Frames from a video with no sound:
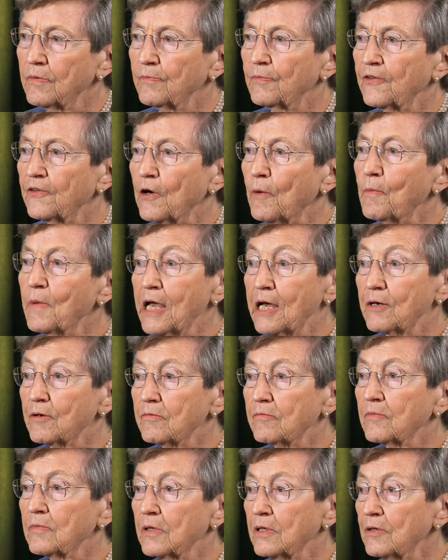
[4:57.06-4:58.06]
from
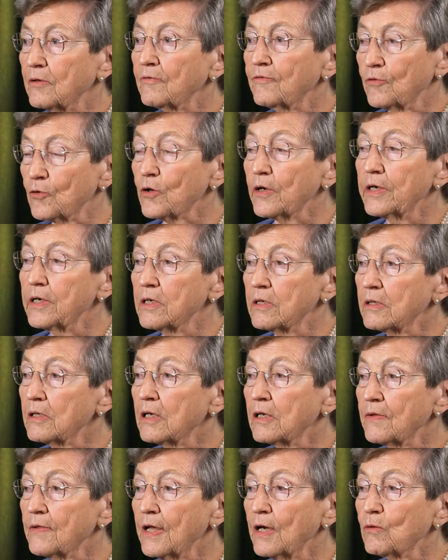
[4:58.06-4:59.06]
Anna, Anna Freud and,
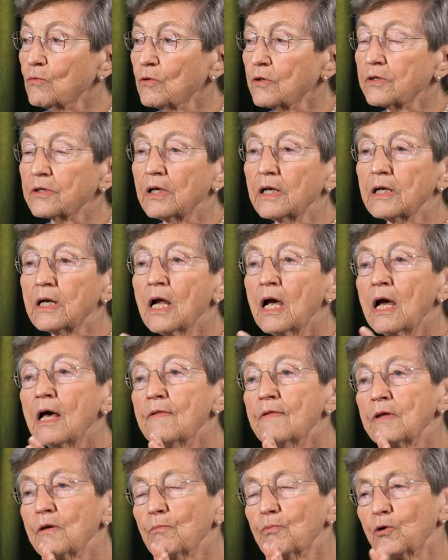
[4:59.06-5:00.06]
and, that work on
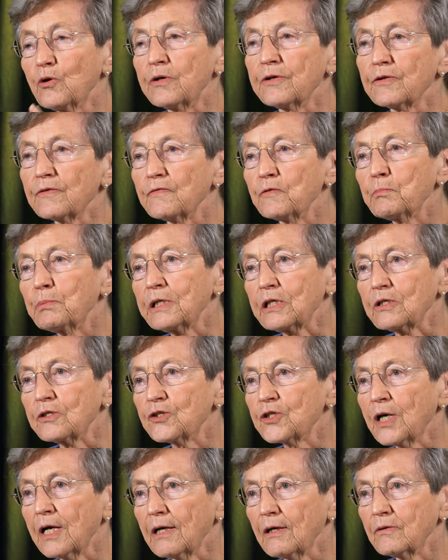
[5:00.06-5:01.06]
the importance of the parent
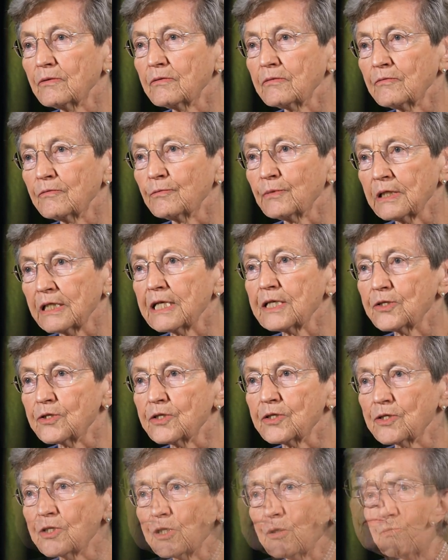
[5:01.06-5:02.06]
child
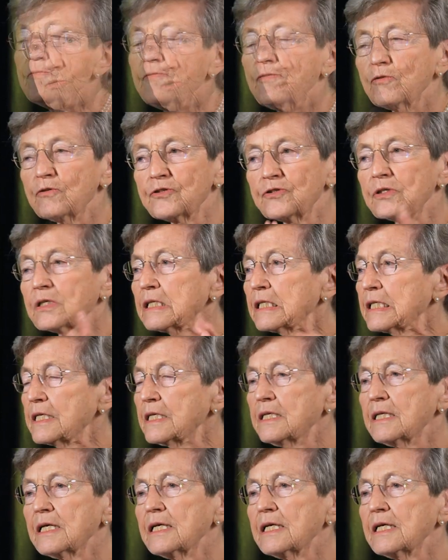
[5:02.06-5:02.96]
relationship. Fortunately, in